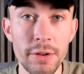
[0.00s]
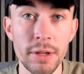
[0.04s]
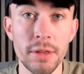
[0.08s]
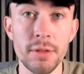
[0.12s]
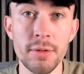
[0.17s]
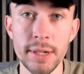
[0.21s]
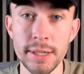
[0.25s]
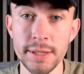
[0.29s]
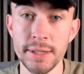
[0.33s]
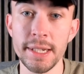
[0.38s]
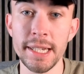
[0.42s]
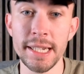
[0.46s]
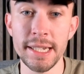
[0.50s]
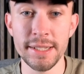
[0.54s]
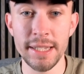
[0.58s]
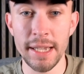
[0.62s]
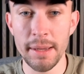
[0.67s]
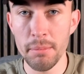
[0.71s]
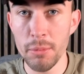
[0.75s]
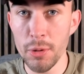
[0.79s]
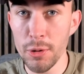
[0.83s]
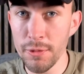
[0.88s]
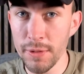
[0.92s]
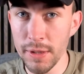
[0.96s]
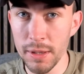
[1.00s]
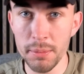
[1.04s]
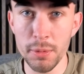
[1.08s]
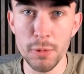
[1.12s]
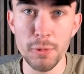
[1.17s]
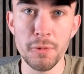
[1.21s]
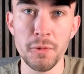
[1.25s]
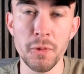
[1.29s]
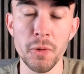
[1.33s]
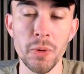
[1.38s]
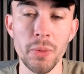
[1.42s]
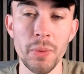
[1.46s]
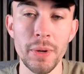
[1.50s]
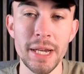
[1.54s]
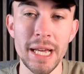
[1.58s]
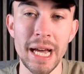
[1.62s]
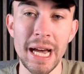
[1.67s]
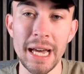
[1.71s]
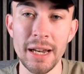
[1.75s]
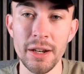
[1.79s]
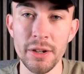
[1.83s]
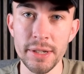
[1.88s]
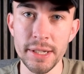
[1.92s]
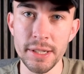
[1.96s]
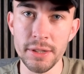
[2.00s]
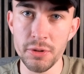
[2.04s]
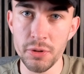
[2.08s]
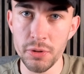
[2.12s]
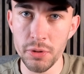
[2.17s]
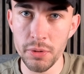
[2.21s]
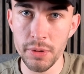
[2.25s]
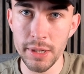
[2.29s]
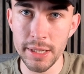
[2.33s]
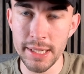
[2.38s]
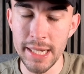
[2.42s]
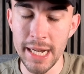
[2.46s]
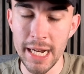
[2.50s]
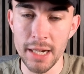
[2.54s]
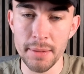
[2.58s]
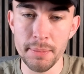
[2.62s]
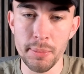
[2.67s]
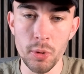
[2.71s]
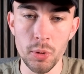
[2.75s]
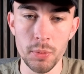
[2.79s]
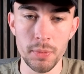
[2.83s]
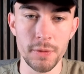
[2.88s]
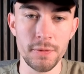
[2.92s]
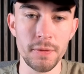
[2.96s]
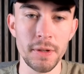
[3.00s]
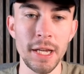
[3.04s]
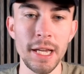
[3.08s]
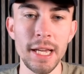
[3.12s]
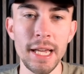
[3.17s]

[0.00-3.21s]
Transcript: threatening as they're moving the ball forward and looking to attack Bournemouth.